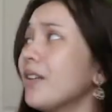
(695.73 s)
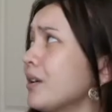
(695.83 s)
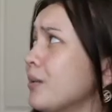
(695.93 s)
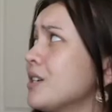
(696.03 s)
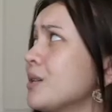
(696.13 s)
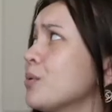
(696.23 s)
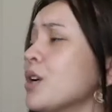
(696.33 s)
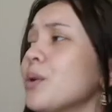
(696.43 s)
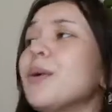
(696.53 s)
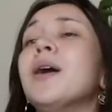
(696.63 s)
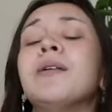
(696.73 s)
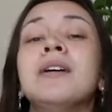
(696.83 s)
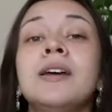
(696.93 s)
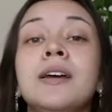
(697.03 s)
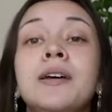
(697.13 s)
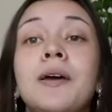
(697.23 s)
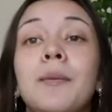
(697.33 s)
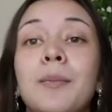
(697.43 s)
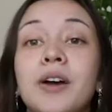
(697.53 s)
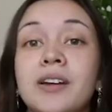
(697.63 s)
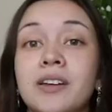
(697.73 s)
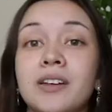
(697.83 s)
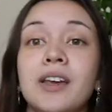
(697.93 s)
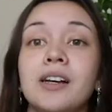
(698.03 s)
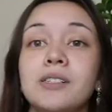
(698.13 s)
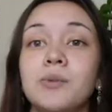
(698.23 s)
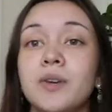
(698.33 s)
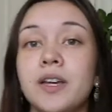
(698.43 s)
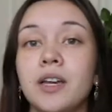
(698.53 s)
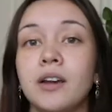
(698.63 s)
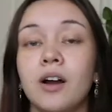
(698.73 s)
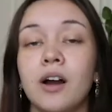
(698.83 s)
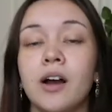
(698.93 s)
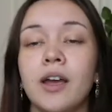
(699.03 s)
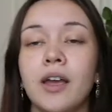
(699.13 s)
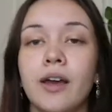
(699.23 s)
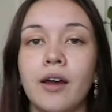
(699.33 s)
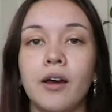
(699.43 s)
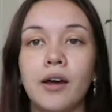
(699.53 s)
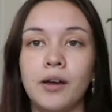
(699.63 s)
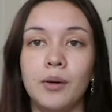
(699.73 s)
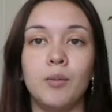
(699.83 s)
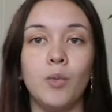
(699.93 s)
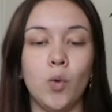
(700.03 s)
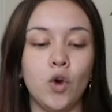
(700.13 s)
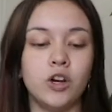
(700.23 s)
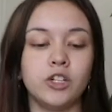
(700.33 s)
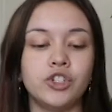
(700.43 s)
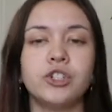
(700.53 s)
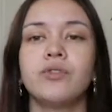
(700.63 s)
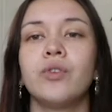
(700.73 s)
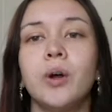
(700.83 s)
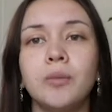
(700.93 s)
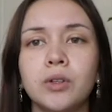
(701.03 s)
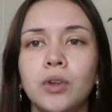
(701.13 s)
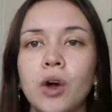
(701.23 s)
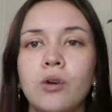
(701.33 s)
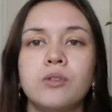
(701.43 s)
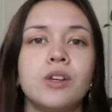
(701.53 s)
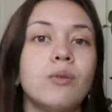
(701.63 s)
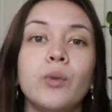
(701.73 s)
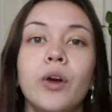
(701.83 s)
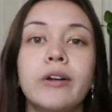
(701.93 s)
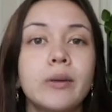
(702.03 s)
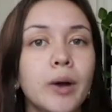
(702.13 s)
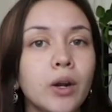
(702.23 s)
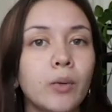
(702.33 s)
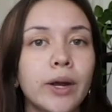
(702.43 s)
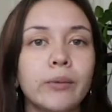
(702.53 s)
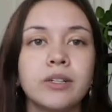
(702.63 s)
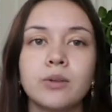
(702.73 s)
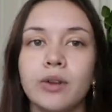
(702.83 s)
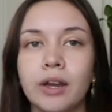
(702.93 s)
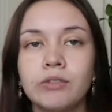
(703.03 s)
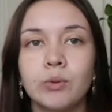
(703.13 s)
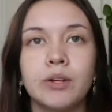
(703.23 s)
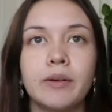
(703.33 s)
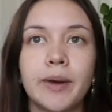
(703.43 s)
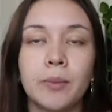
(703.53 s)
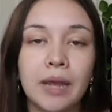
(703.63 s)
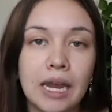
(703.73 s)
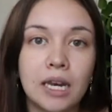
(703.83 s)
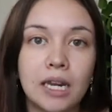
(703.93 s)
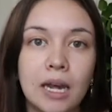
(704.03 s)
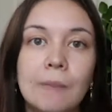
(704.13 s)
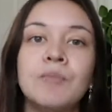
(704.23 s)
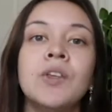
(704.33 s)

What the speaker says: I think we did pretty well. But yeah, so we got a board just from Lowe's. We already bought a white one, so we don't have to worry about painting it.